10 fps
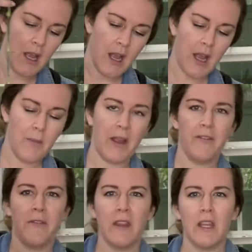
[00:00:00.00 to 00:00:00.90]
I
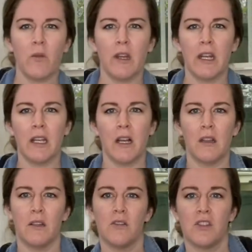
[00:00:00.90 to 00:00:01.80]
feel like we're getting a little